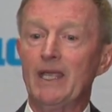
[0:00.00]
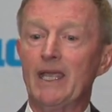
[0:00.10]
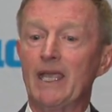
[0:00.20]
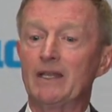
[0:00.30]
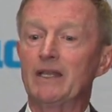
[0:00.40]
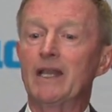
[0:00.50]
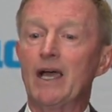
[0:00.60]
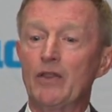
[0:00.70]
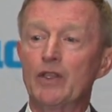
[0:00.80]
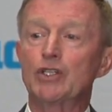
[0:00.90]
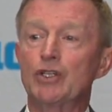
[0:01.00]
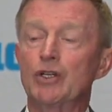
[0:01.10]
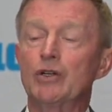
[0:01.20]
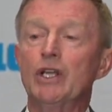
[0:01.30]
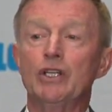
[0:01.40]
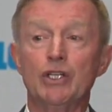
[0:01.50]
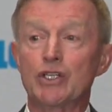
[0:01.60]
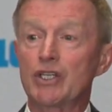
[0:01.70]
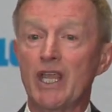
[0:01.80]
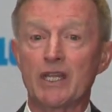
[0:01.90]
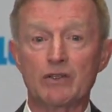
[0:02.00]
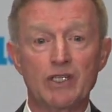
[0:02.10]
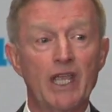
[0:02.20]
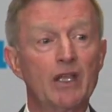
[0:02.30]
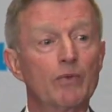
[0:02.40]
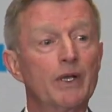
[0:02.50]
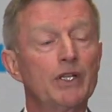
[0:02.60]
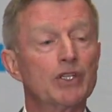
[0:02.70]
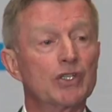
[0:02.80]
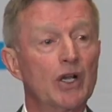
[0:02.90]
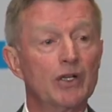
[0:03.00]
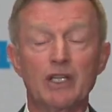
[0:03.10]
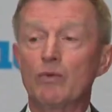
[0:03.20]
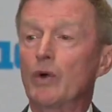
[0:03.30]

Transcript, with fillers: And now this year, you just can't take a running start.